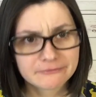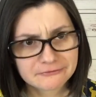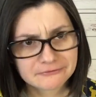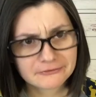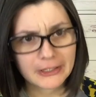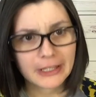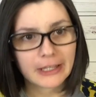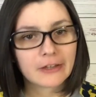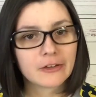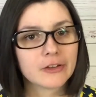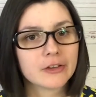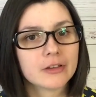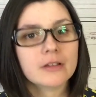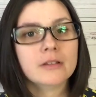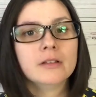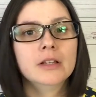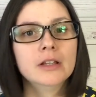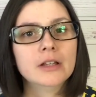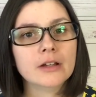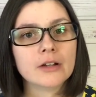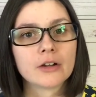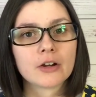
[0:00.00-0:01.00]
fail
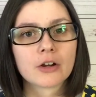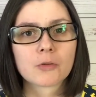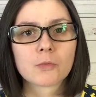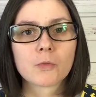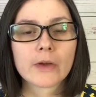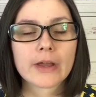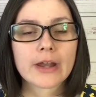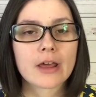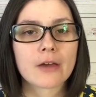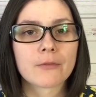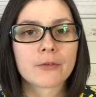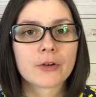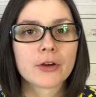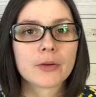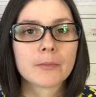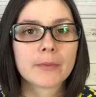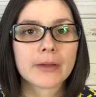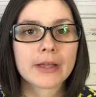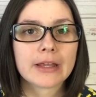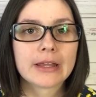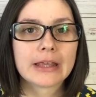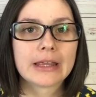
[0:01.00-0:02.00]
or whatever.
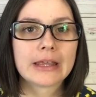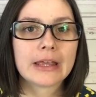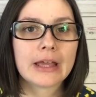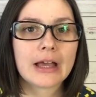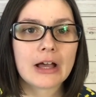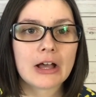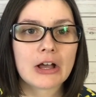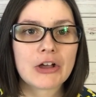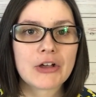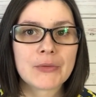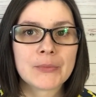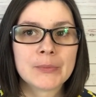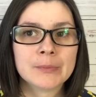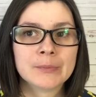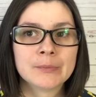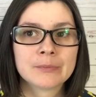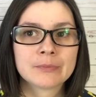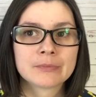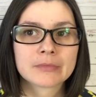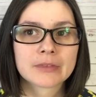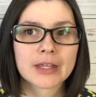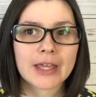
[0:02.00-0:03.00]
But, and
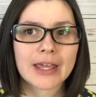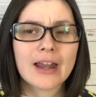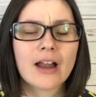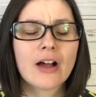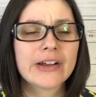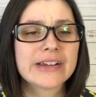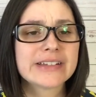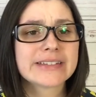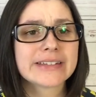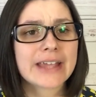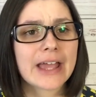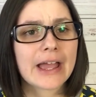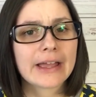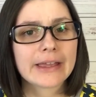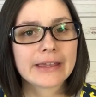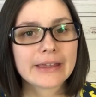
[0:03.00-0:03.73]
honestly,